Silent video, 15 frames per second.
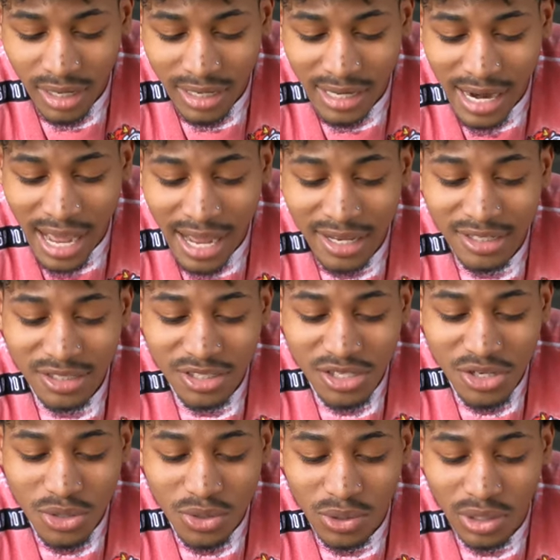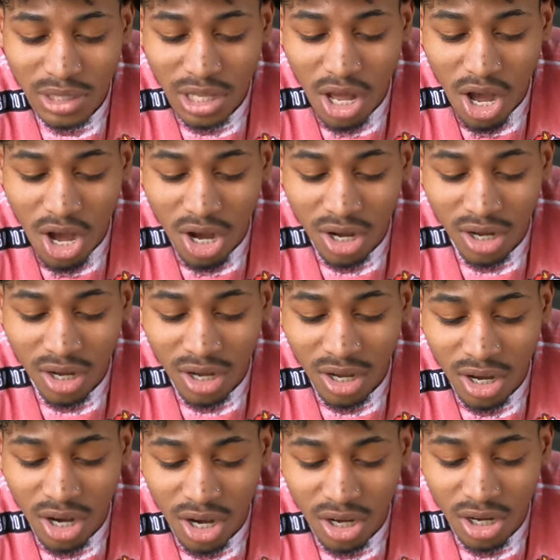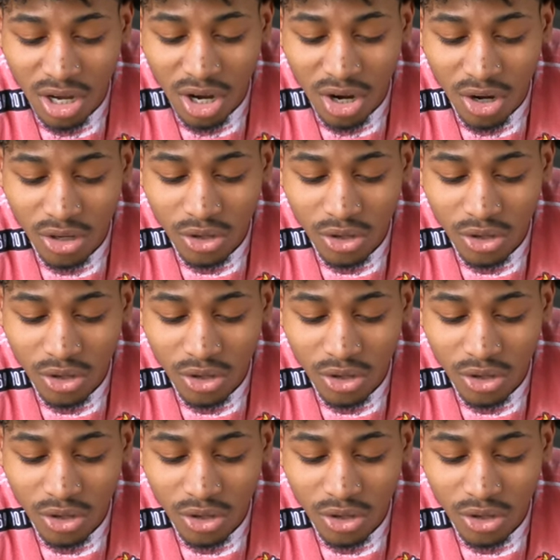not too long ago.